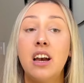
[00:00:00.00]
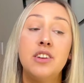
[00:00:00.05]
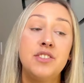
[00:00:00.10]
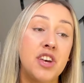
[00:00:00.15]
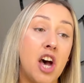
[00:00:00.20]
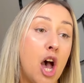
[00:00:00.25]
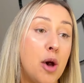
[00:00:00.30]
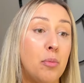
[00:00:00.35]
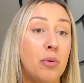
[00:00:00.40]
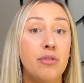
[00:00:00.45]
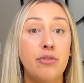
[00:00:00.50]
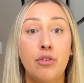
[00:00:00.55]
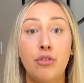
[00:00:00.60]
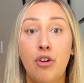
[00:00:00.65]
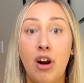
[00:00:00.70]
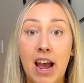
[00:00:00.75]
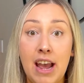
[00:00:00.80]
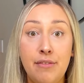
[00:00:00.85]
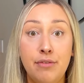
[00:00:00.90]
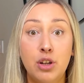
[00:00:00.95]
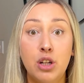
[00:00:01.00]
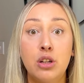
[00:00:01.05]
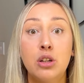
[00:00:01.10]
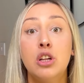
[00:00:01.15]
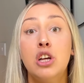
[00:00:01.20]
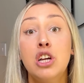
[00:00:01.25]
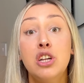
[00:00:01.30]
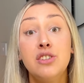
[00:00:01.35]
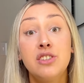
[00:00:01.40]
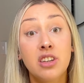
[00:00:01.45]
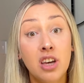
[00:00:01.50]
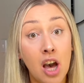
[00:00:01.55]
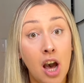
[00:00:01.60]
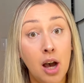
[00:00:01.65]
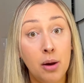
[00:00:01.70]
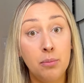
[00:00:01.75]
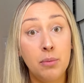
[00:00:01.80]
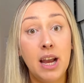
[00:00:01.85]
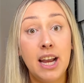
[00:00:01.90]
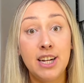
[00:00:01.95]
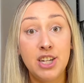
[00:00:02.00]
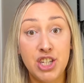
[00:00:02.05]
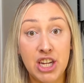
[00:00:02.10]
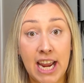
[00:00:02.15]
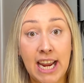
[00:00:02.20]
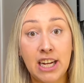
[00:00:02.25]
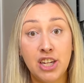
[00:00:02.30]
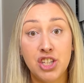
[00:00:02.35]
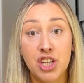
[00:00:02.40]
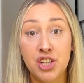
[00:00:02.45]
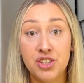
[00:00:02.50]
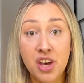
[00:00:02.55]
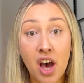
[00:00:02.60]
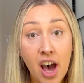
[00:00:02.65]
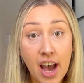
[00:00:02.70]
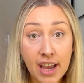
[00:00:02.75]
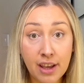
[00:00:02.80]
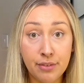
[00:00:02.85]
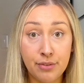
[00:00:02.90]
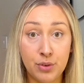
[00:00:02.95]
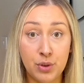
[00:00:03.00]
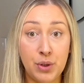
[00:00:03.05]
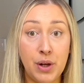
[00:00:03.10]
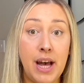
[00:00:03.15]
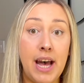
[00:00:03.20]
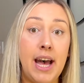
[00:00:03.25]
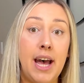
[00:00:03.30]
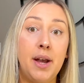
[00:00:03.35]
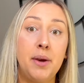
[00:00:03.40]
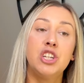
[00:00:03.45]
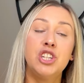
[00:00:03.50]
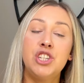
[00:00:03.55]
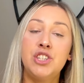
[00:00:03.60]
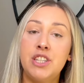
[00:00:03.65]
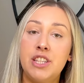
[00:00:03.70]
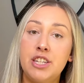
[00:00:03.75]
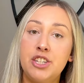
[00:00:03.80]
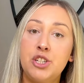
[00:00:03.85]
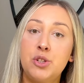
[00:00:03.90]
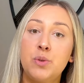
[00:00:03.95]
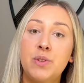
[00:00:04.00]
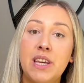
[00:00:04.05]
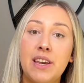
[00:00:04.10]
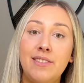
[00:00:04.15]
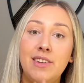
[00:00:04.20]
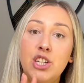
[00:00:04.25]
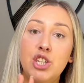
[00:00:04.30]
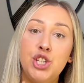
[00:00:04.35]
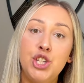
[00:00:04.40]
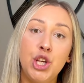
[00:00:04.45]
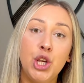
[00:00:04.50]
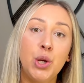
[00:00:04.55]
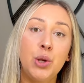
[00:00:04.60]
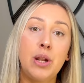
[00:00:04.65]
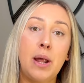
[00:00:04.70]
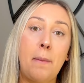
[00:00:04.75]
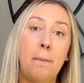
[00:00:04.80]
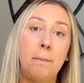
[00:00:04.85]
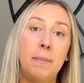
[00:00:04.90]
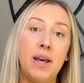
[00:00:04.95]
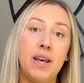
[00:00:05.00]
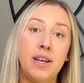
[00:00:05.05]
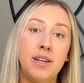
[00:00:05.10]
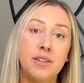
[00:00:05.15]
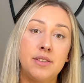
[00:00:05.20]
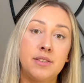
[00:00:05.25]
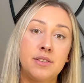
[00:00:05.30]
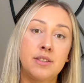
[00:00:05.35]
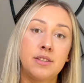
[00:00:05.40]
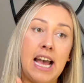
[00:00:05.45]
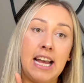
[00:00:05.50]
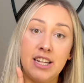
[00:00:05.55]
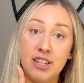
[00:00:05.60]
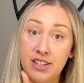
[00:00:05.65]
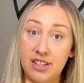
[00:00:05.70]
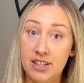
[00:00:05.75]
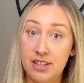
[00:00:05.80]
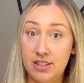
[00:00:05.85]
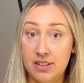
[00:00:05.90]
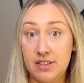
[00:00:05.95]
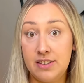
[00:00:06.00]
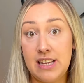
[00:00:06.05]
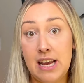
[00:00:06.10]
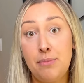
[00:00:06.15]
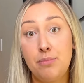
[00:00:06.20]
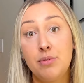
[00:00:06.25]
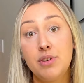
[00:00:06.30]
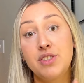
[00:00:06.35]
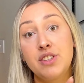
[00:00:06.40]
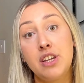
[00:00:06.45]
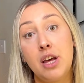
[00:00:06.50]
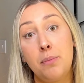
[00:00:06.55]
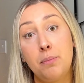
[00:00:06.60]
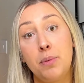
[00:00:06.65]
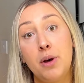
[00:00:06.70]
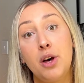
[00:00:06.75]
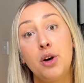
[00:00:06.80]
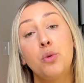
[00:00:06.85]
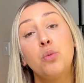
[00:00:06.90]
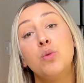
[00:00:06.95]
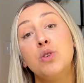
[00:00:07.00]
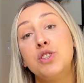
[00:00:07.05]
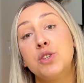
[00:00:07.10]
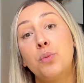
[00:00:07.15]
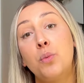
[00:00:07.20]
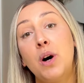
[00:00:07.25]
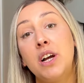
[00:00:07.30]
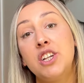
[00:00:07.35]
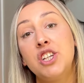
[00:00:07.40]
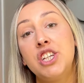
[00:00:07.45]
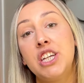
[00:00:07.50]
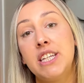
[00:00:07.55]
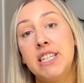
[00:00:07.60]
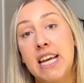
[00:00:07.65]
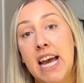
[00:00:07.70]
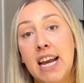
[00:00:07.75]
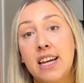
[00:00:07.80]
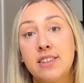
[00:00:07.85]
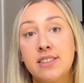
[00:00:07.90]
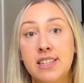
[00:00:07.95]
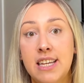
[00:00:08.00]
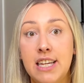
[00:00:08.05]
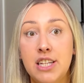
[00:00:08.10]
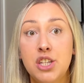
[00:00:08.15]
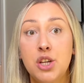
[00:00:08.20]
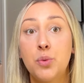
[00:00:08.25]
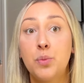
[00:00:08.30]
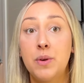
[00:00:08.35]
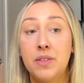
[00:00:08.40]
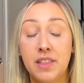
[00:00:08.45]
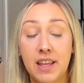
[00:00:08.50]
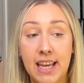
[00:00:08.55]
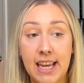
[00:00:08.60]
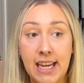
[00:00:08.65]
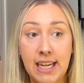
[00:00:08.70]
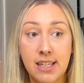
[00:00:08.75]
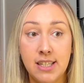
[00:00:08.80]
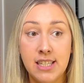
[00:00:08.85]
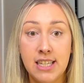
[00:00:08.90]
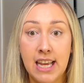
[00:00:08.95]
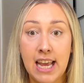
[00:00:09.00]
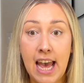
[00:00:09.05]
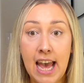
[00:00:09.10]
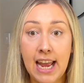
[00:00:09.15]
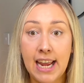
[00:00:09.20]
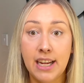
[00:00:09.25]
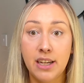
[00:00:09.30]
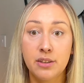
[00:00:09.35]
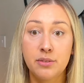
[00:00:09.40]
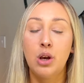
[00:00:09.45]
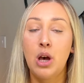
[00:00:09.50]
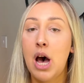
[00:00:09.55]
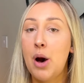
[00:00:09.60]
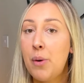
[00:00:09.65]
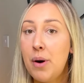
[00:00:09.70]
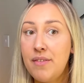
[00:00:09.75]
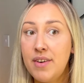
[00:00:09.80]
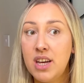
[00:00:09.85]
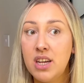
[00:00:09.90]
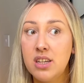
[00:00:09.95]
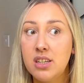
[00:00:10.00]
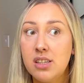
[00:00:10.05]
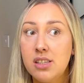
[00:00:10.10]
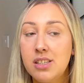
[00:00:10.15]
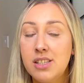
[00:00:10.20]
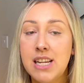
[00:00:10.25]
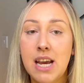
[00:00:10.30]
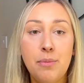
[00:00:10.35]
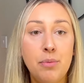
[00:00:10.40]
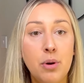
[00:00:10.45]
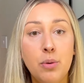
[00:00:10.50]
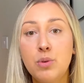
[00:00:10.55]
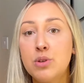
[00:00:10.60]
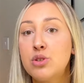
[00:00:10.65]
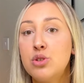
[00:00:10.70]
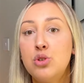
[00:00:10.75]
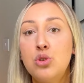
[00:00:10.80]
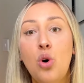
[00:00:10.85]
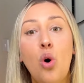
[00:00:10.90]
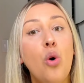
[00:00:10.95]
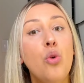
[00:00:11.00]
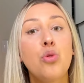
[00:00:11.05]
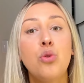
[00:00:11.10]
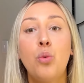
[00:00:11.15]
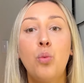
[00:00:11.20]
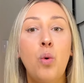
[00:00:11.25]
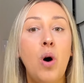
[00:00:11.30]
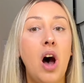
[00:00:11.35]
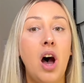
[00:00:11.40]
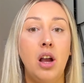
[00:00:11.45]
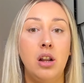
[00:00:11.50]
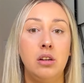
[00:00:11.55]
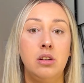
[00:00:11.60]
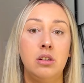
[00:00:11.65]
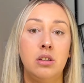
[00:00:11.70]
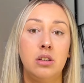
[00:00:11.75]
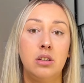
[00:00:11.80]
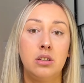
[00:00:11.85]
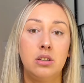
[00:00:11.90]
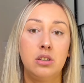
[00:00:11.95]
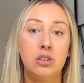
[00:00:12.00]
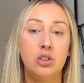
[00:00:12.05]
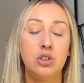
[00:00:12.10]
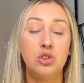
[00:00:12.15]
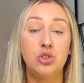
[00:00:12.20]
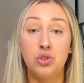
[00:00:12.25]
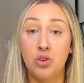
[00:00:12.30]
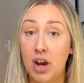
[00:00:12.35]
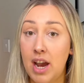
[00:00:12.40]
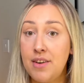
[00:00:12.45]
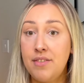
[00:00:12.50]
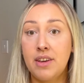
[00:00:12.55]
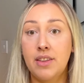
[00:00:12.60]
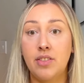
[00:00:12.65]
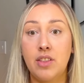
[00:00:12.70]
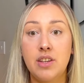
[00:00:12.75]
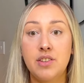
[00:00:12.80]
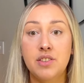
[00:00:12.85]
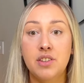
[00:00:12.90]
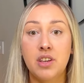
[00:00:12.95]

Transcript: a time of arrival, to come and change her tyre for her. She said that she was given two numbers and Deborah's number was the one she texted with the ETA. However, Deborah was not the one driving this